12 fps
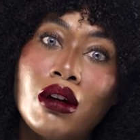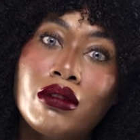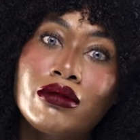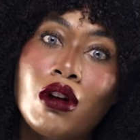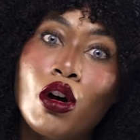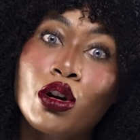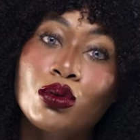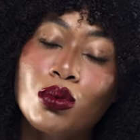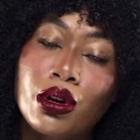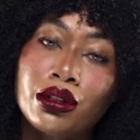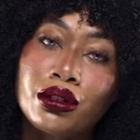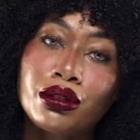of hard
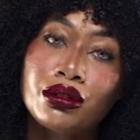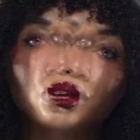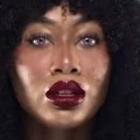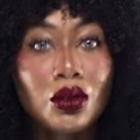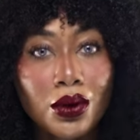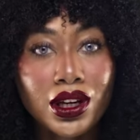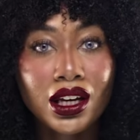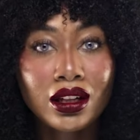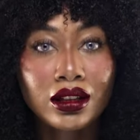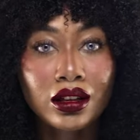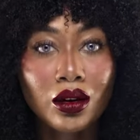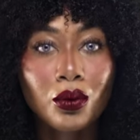water. So
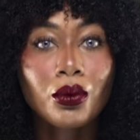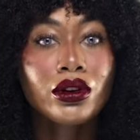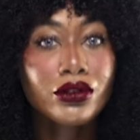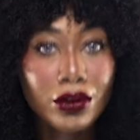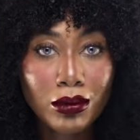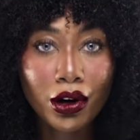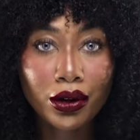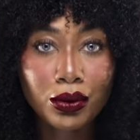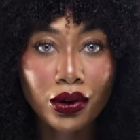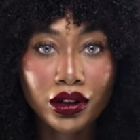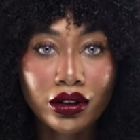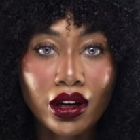again, run from hard
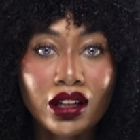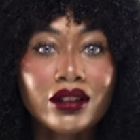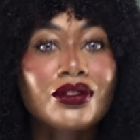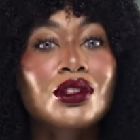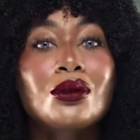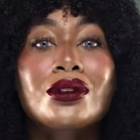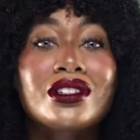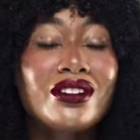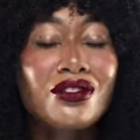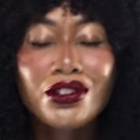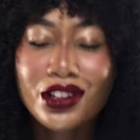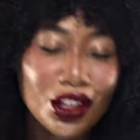water, and if you know what's good for